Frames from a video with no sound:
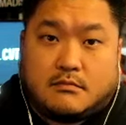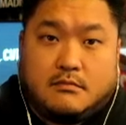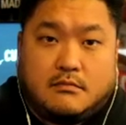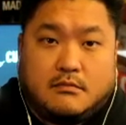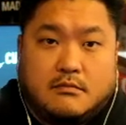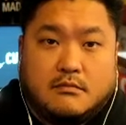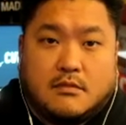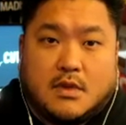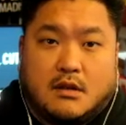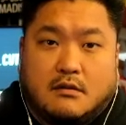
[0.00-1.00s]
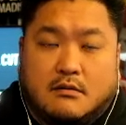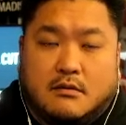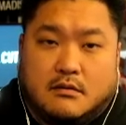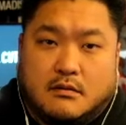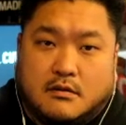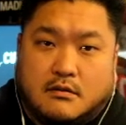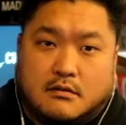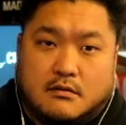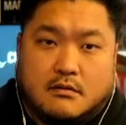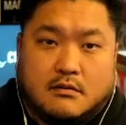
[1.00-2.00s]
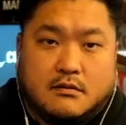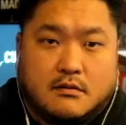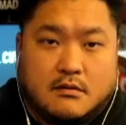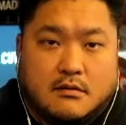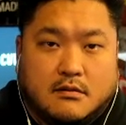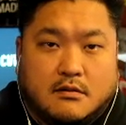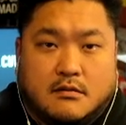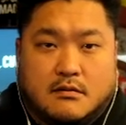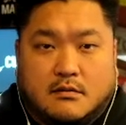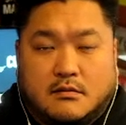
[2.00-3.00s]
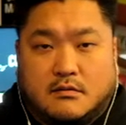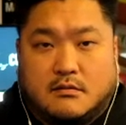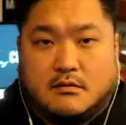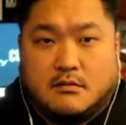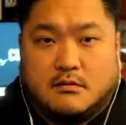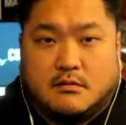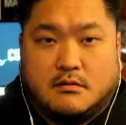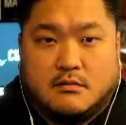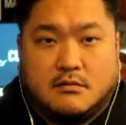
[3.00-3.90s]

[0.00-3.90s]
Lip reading: (silent)